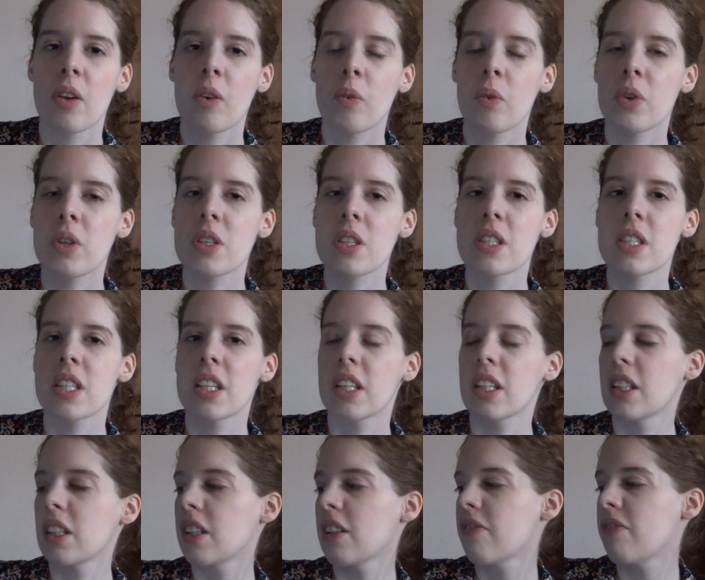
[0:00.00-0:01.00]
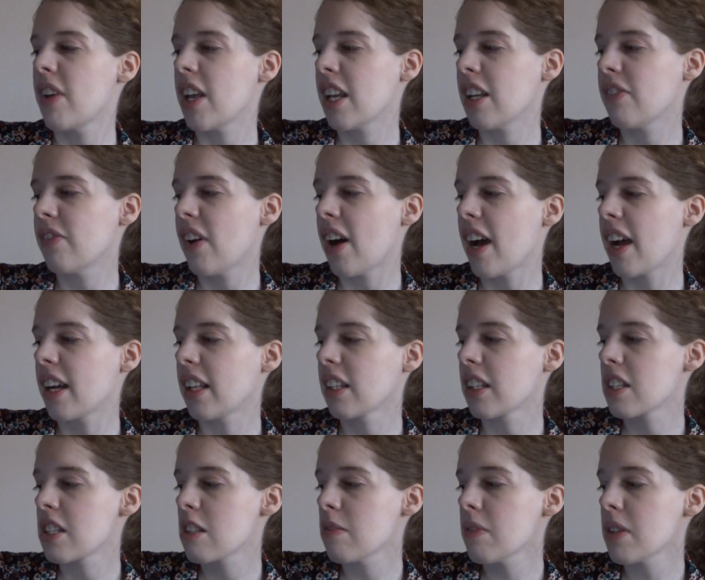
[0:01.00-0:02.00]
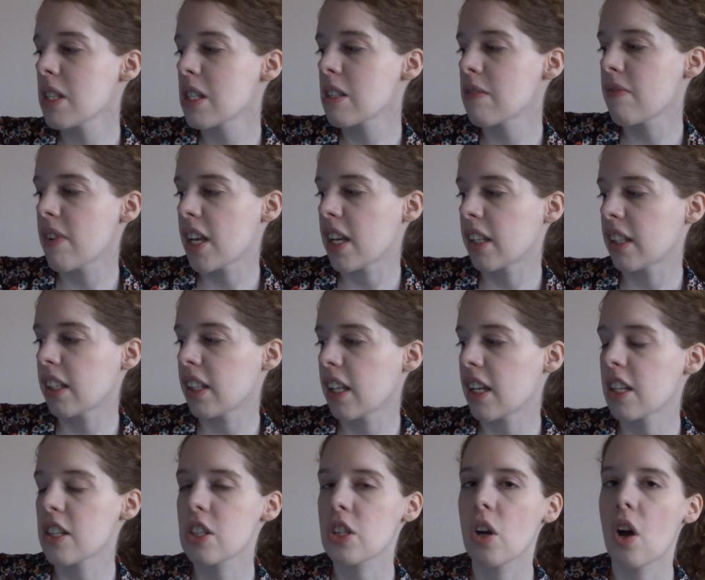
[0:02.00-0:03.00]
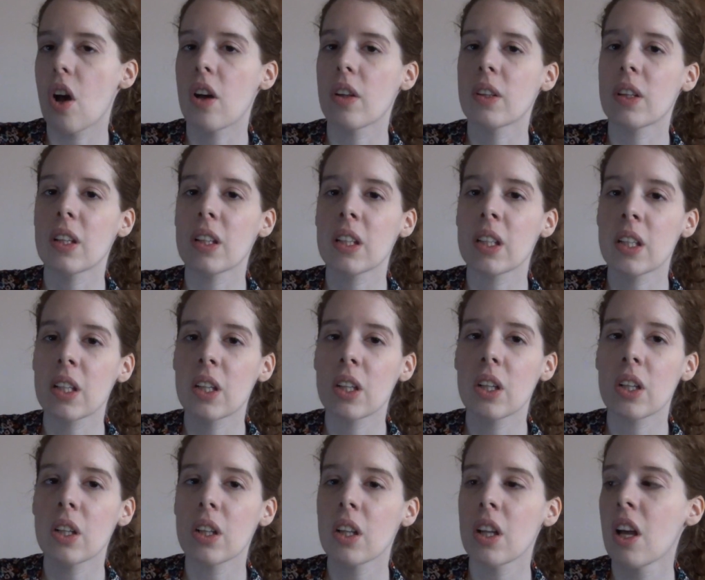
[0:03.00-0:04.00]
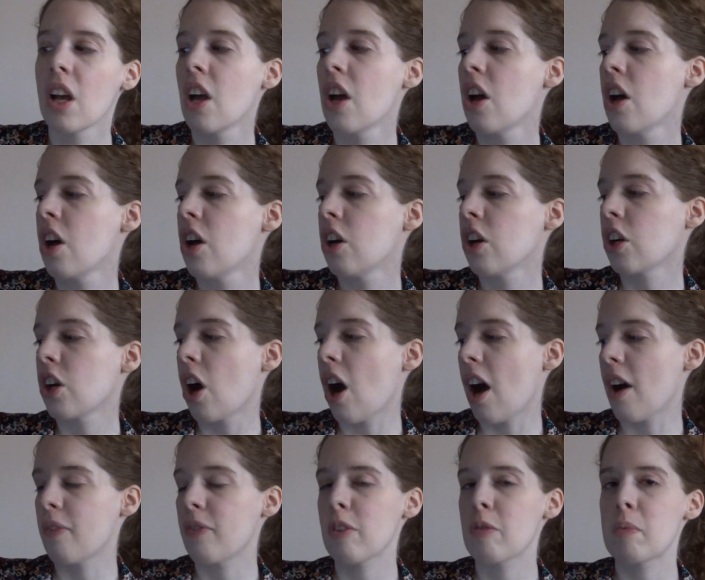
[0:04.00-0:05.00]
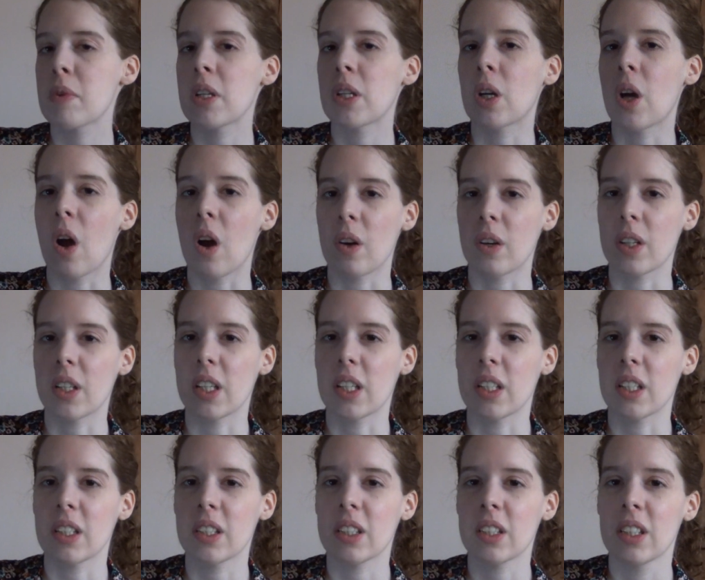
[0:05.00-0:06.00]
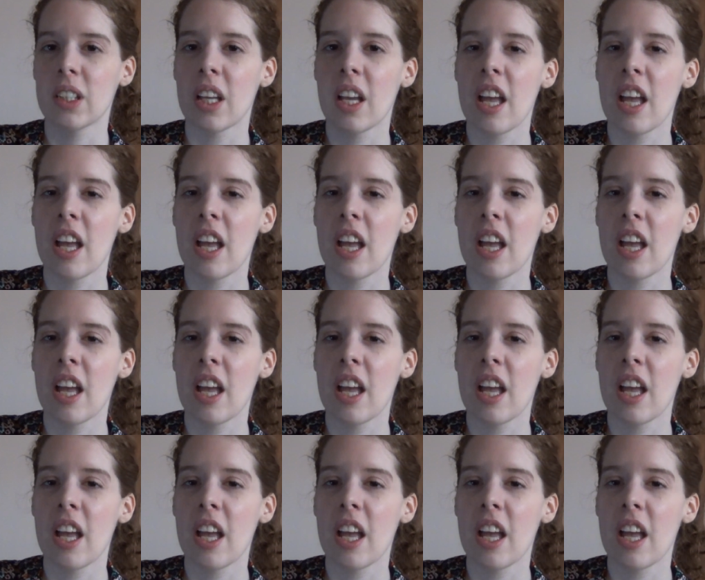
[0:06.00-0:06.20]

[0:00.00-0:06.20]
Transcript: was made by Elizabeth Smith, and it's called the Little Coffee Bean Cardigan.